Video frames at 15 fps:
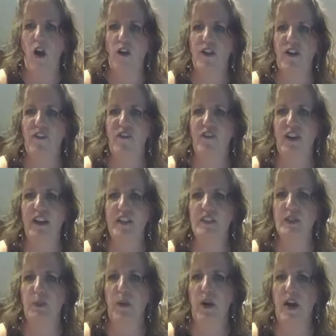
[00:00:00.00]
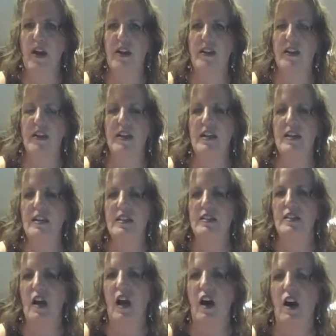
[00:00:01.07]
Oh, the Faith Spread is,
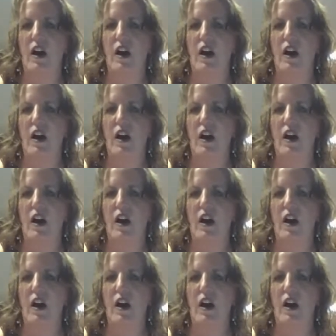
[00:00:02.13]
